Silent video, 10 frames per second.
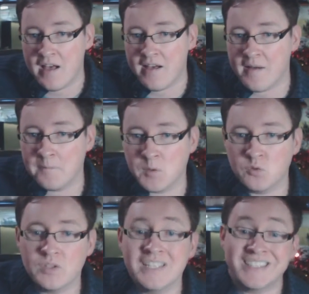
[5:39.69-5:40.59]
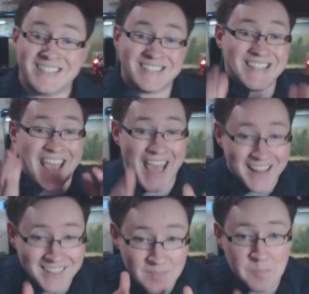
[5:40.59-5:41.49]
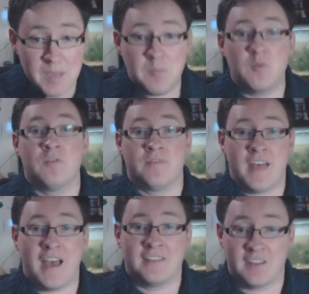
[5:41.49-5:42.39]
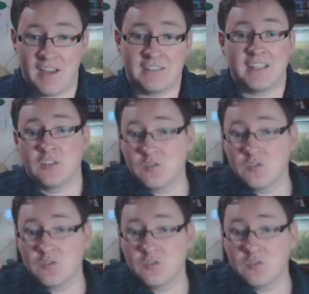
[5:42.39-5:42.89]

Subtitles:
You don't need to tell people that directly.